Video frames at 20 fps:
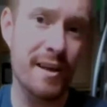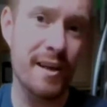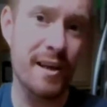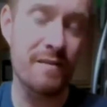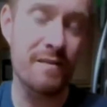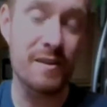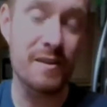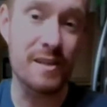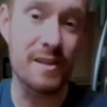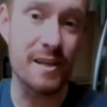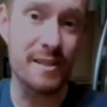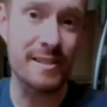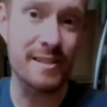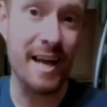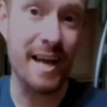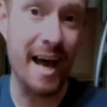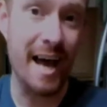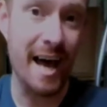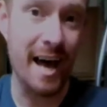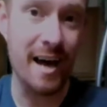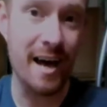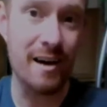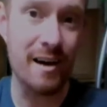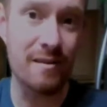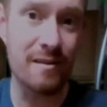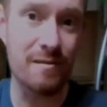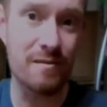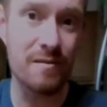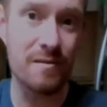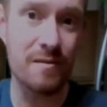if it doesn't
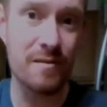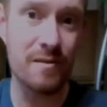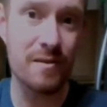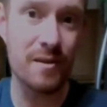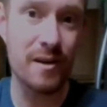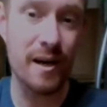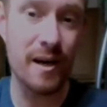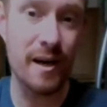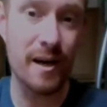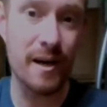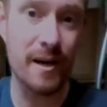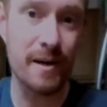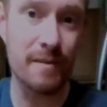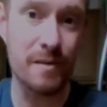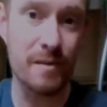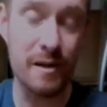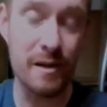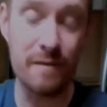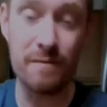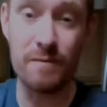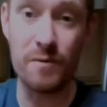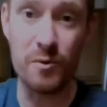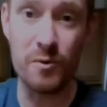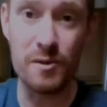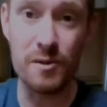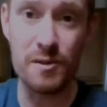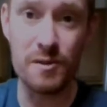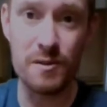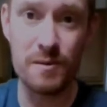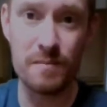have an
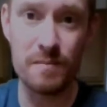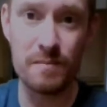influence.